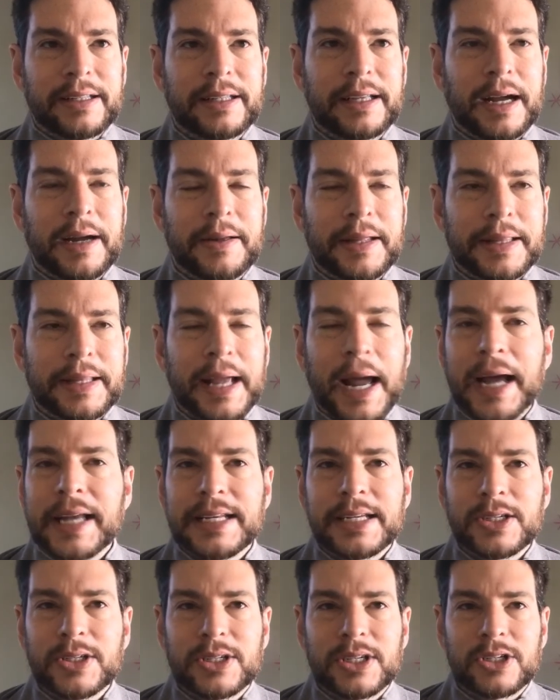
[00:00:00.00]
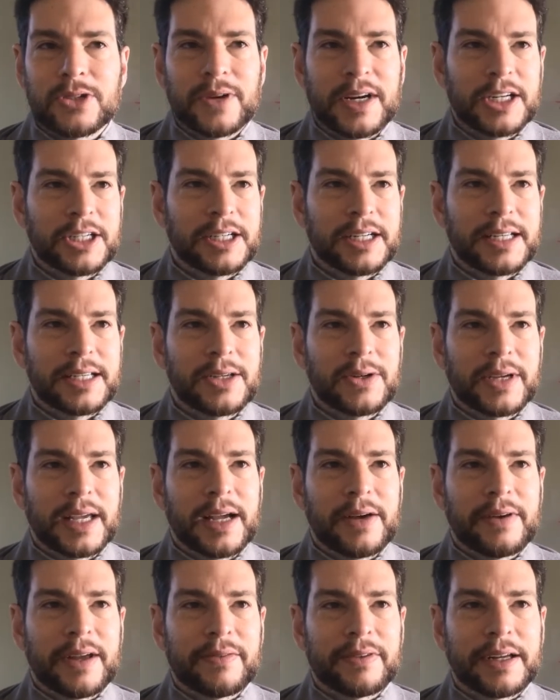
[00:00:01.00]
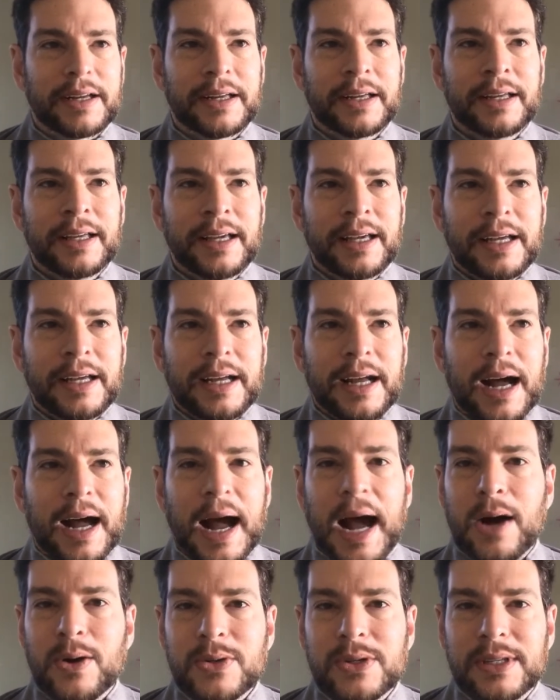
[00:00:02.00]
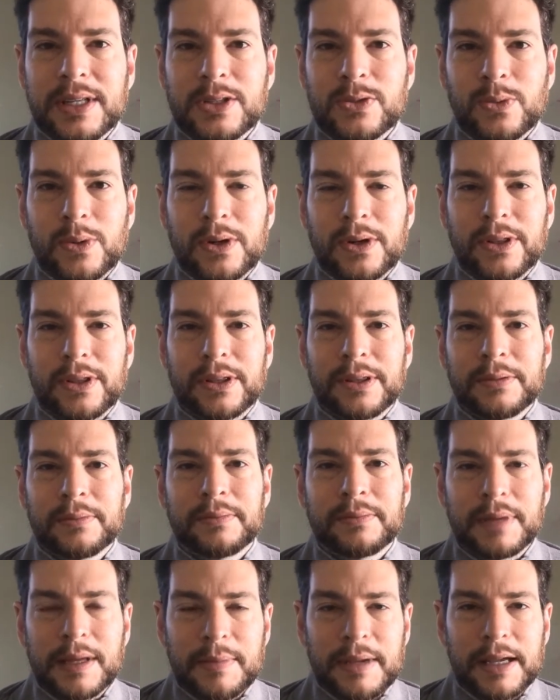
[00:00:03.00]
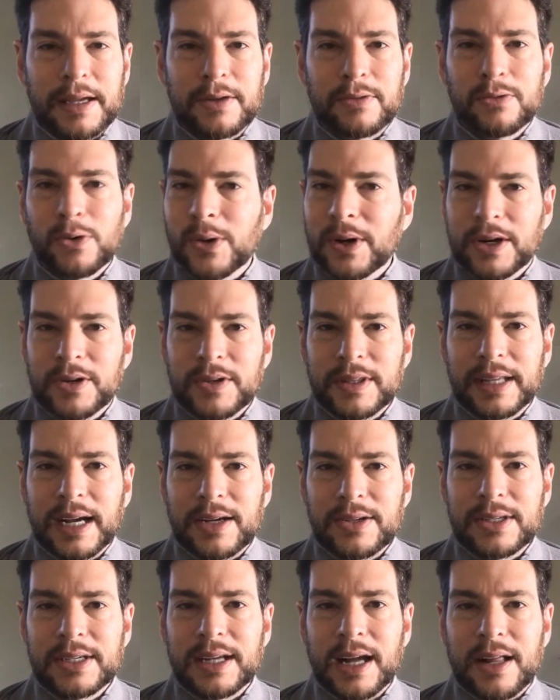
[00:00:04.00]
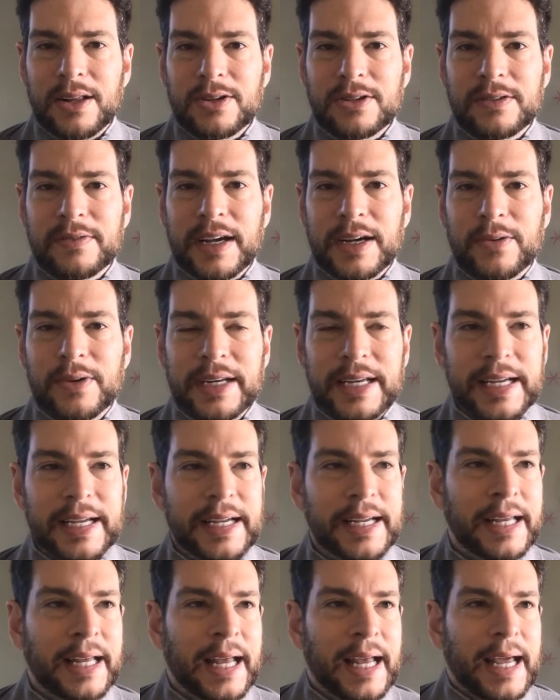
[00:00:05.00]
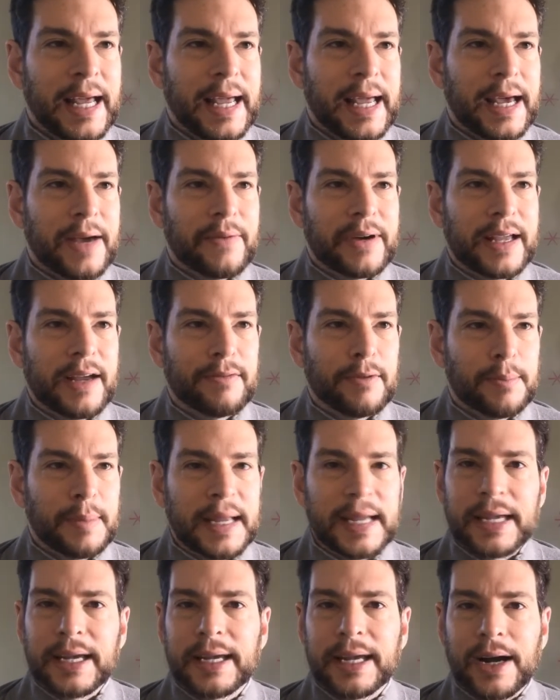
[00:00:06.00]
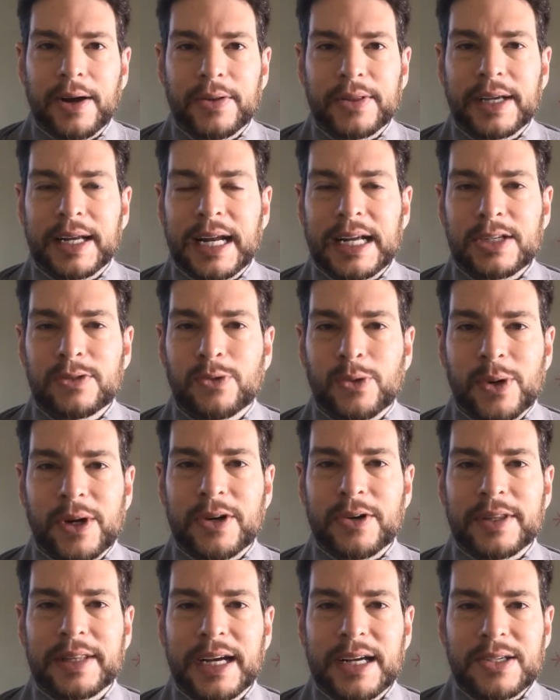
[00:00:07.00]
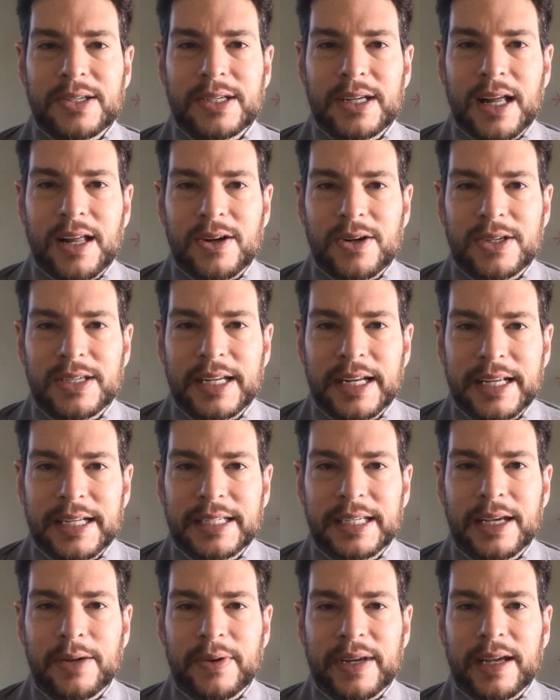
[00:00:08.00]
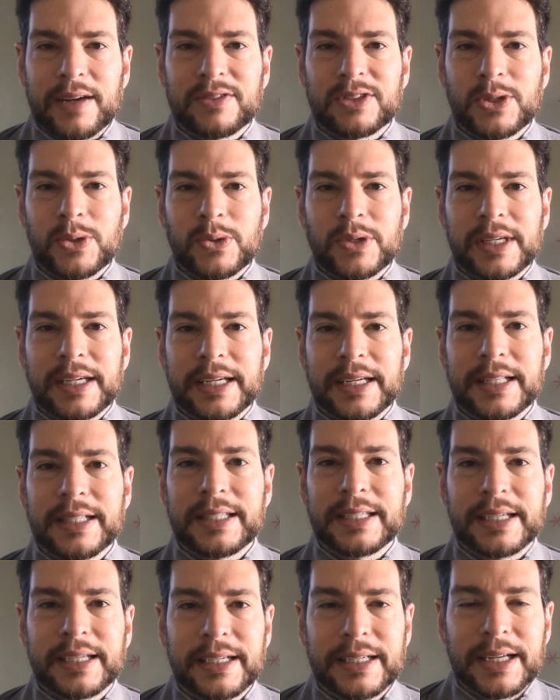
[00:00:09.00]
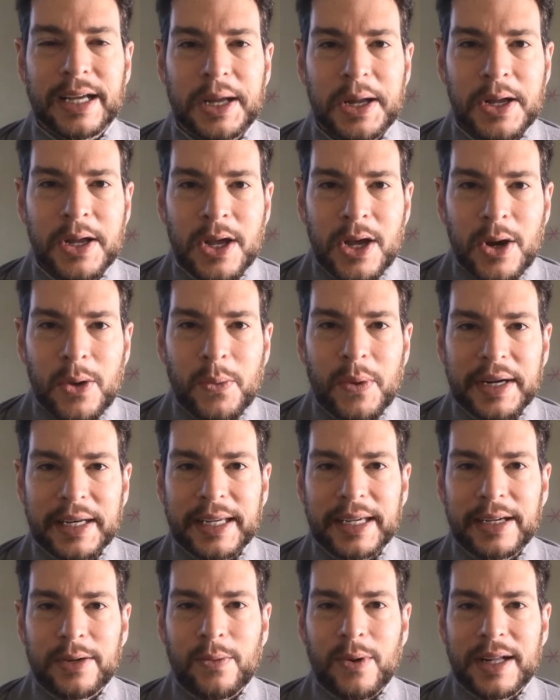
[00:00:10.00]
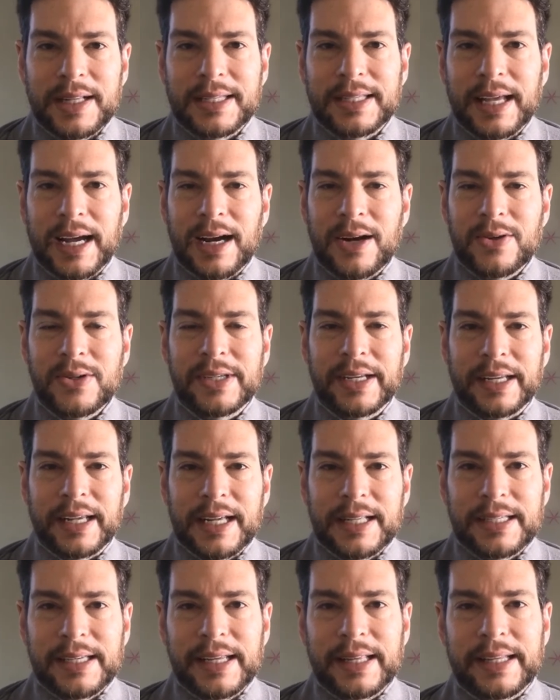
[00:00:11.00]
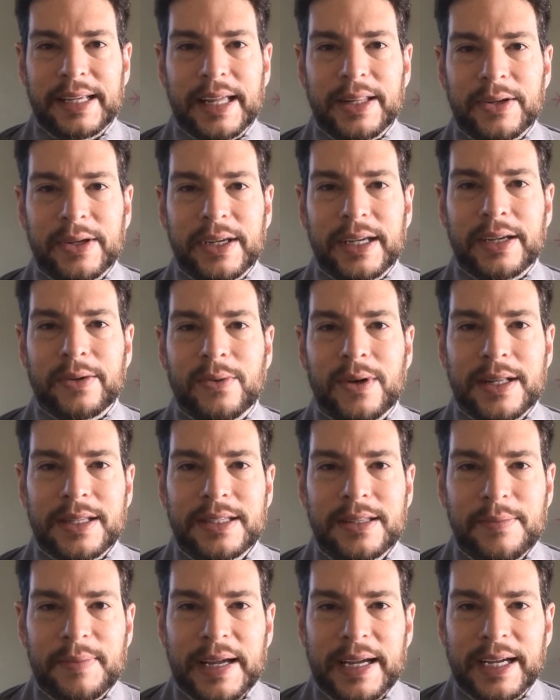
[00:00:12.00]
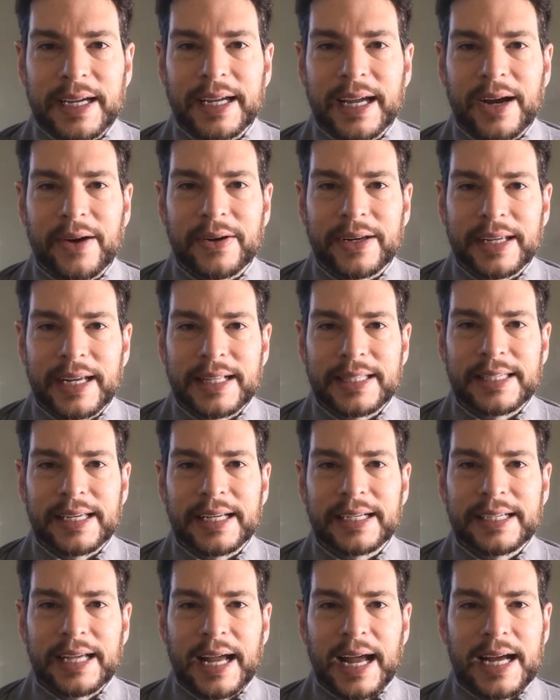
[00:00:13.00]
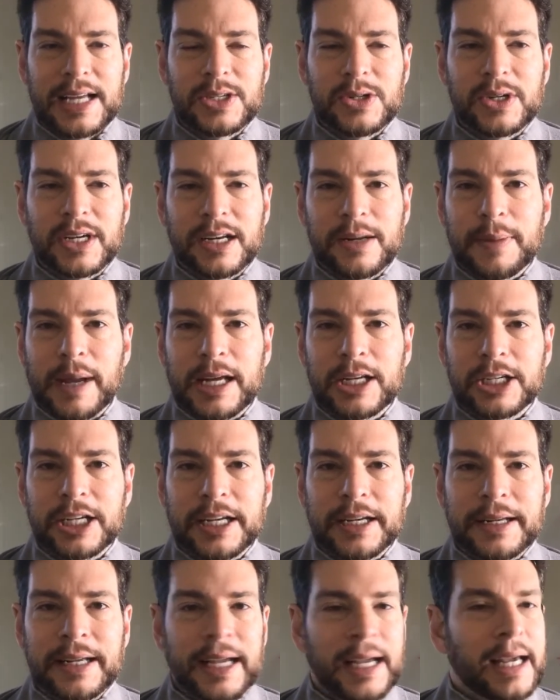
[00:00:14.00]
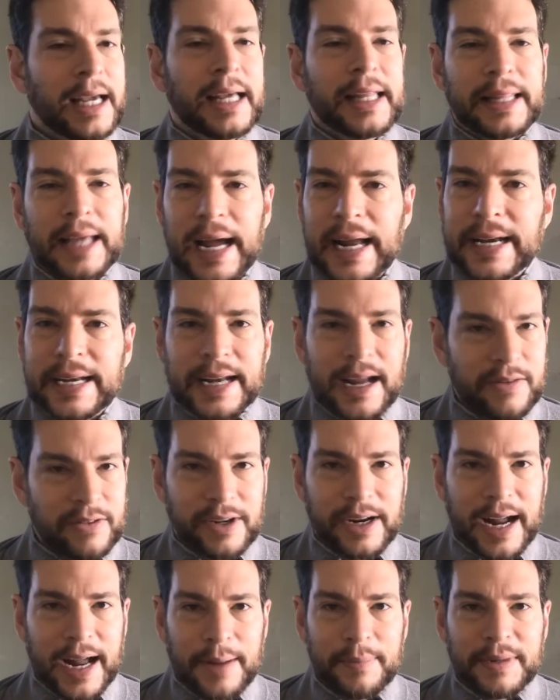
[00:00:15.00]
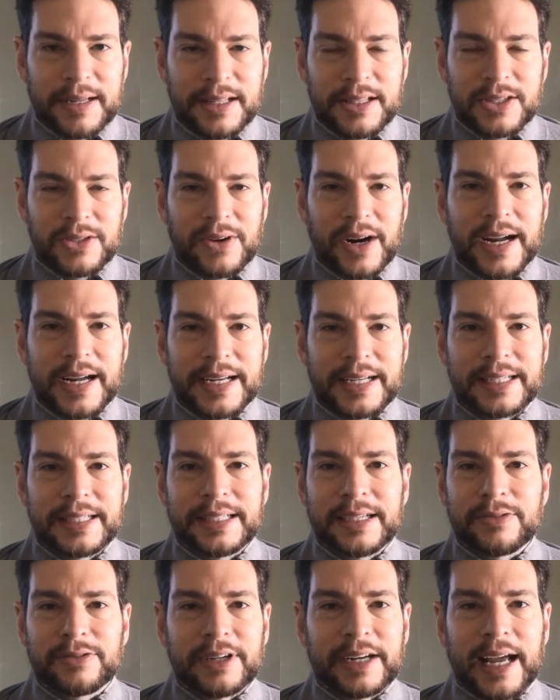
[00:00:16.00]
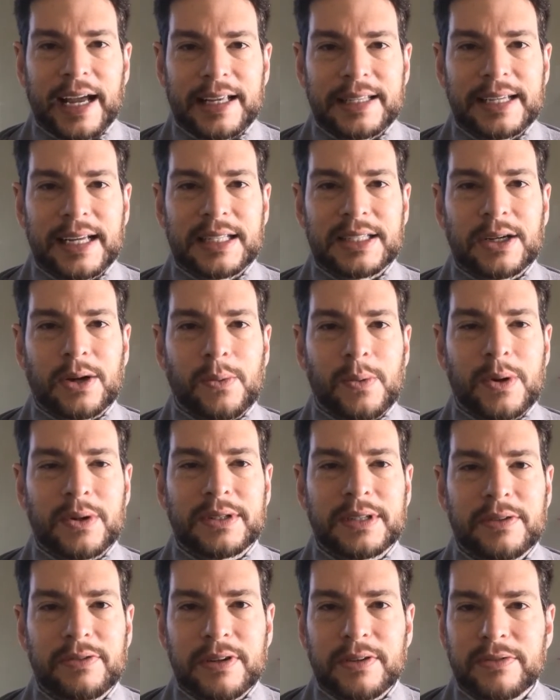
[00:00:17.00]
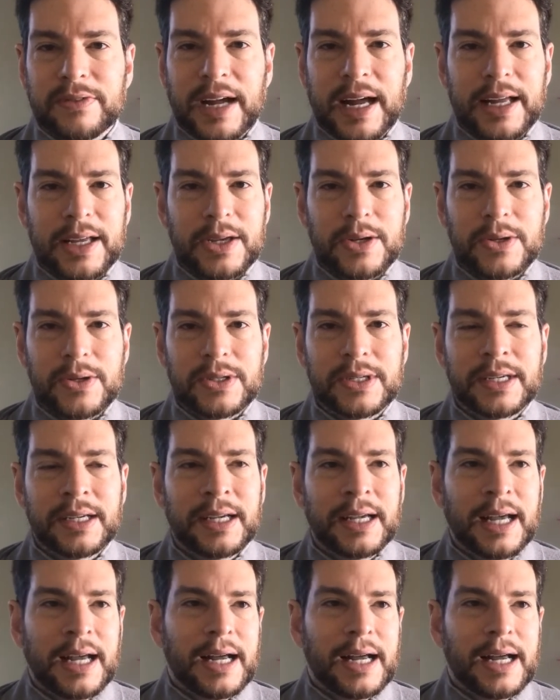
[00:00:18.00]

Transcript: the ideal situation is, okay, we have a house that's worth maybe $400,000 of equity, and we have a bank account that has $400,000 in it, and we have two kids, and one kid wants the house and gets it, and the other kid wants the bank account and gets it. As you can imagine, that never happens, right? Different assets are worth different values.